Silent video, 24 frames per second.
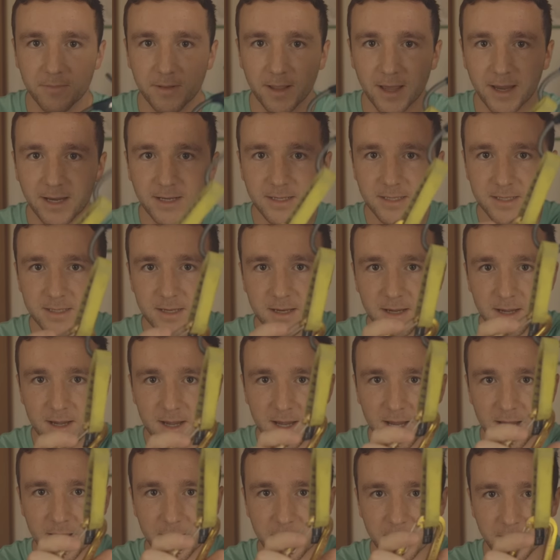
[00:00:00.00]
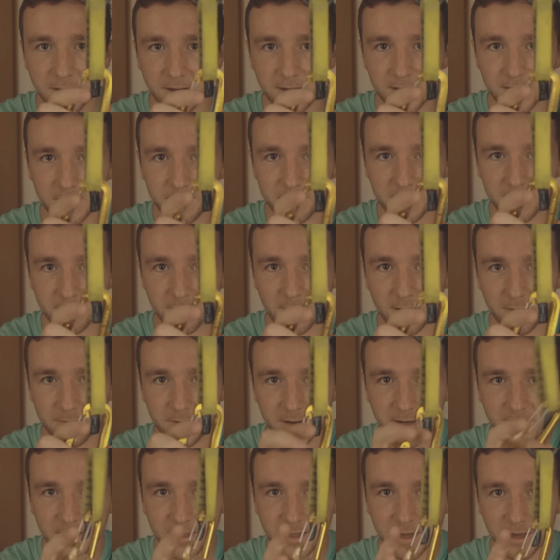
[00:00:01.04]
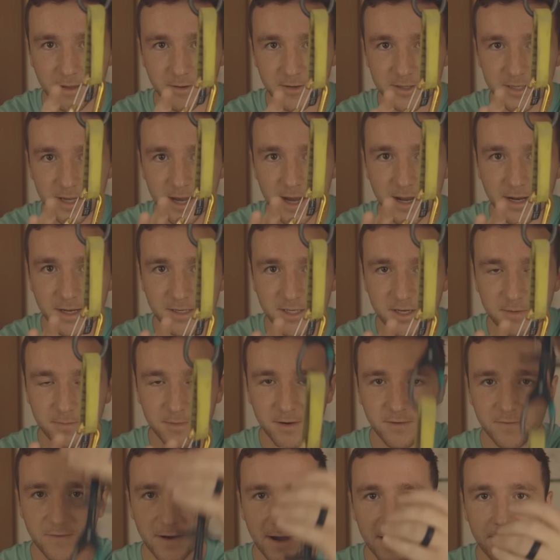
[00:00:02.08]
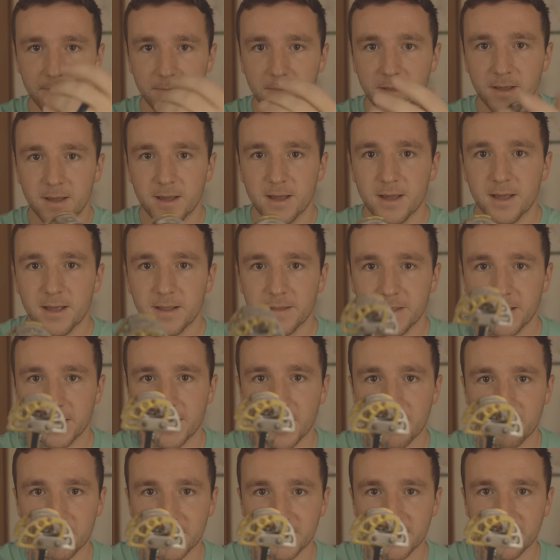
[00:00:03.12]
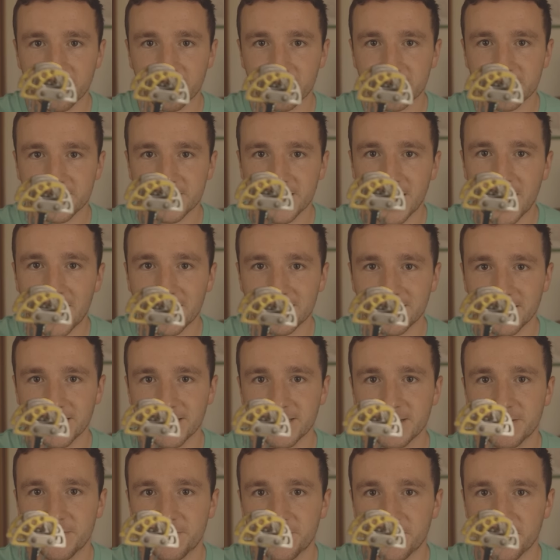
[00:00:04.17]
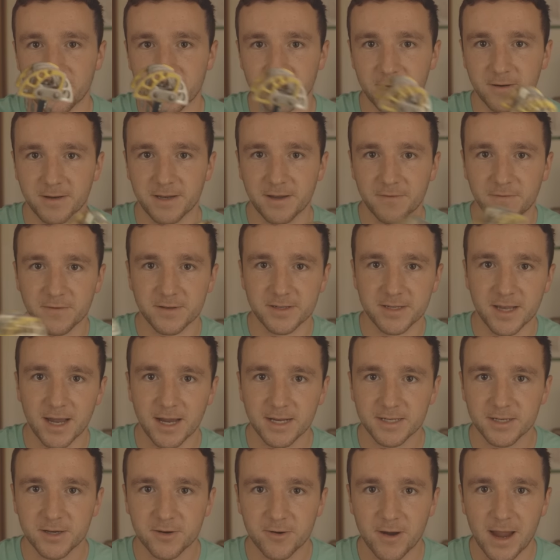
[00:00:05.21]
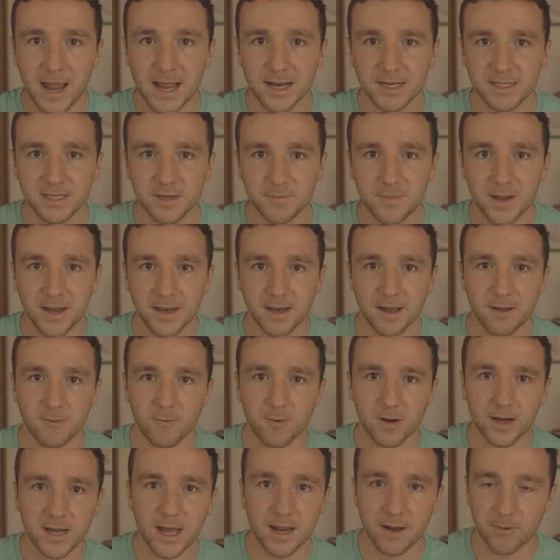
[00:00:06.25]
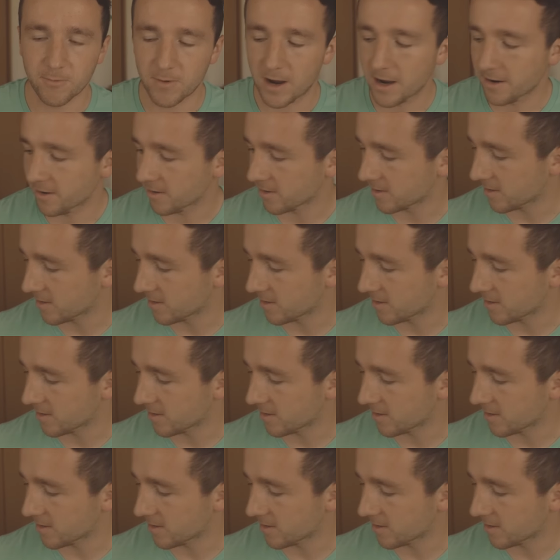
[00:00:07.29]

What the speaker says: place. And then you clip your rope into the other side as you move up. They come in different sizes for different size cracks depending on what kind of route you're